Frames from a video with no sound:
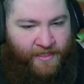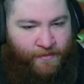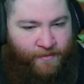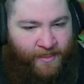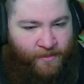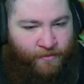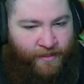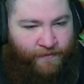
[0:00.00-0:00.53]

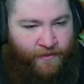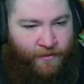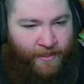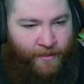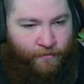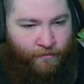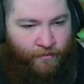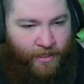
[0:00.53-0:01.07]
because whenever you hit
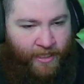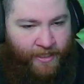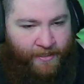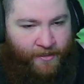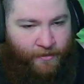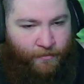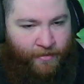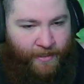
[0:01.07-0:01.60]
a rock,
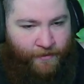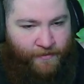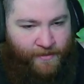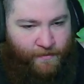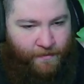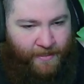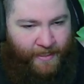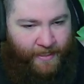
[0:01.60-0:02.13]
you bounce
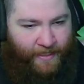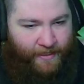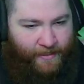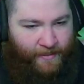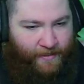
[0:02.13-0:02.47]
back.